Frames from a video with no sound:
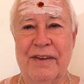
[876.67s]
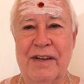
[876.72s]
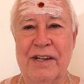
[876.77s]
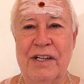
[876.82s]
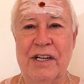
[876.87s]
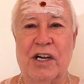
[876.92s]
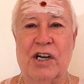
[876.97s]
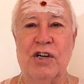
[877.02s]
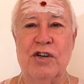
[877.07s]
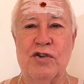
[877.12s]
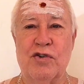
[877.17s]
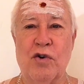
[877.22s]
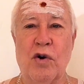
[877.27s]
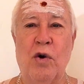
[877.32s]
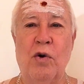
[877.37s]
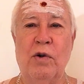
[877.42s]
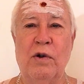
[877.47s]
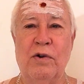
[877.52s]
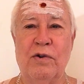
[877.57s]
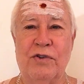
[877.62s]
the
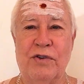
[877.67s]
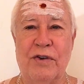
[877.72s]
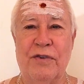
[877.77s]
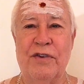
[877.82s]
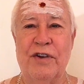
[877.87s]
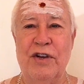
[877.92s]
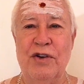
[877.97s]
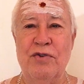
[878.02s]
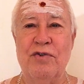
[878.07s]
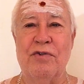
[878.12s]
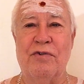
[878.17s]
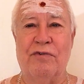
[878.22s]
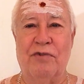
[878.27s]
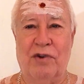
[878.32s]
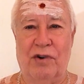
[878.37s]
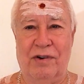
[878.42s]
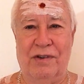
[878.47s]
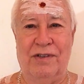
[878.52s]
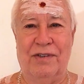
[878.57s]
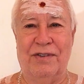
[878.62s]
controllers of the
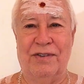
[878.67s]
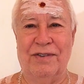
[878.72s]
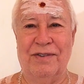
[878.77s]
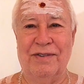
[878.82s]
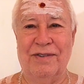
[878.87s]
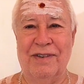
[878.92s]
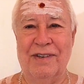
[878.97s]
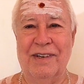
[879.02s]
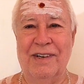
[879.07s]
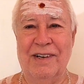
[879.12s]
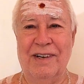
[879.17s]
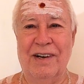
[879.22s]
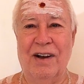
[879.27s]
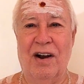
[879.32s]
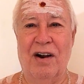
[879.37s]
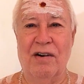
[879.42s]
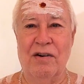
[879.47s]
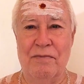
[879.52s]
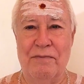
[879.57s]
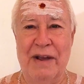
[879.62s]
universe
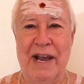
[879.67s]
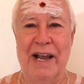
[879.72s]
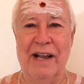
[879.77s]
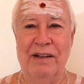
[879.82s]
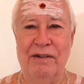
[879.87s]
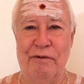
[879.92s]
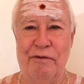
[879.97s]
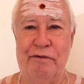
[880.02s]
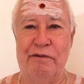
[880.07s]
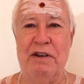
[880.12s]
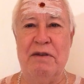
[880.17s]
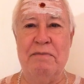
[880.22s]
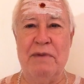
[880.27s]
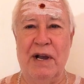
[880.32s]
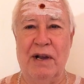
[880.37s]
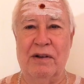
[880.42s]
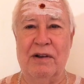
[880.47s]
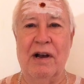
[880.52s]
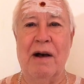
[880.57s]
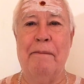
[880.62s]
are a male and
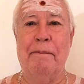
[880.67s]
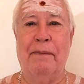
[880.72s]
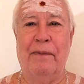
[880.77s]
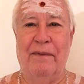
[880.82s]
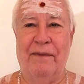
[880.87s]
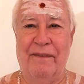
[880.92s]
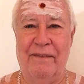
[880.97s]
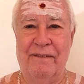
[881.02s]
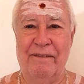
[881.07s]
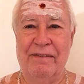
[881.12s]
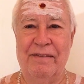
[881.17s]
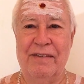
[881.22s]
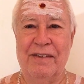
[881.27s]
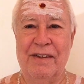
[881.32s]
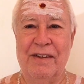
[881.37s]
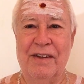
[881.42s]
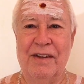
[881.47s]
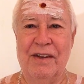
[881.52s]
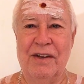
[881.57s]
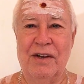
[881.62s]
female couple
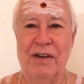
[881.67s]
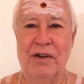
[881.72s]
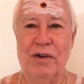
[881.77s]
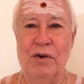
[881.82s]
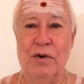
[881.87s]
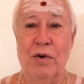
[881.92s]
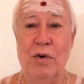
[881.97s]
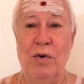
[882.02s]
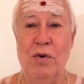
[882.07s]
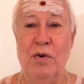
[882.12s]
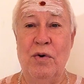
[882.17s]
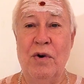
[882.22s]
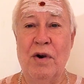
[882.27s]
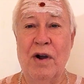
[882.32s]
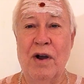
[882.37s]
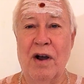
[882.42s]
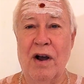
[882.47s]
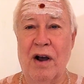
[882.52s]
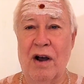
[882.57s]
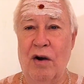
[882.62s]

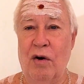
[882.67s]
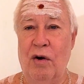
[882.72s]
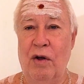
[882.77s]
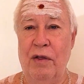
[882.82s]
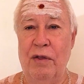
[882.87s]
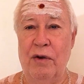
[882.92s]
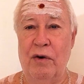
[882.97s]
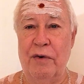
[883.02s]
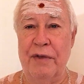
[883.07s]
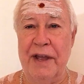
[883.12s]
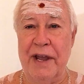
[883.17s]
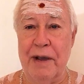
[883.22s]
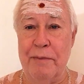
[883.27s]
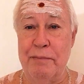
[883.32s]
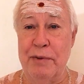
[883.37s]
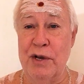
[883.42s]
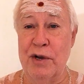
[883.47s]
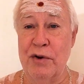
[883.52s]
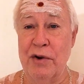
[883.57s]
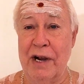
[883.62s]
who, although they
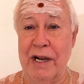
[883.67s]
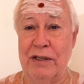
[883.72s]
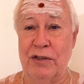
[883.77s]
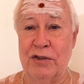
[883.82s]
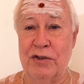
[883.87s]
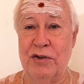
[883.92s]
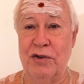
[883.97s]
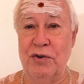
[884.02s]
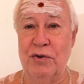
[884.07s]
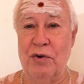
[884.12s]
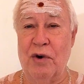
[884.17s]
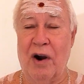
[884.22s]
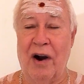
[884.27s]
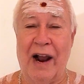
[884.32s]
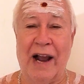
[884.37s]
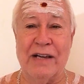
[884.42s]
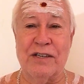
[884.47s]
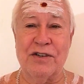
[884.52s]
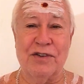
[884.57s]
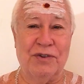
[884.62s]
appear as two, are
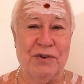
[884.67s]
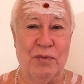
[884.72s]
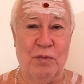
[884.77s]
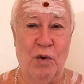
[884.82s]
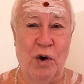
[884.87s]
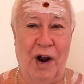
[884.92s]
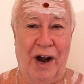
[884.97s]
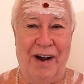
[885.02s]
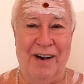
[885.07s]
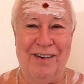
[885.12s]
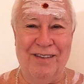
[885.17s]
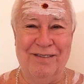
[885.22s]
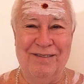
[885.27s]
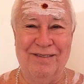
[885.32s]
actually one.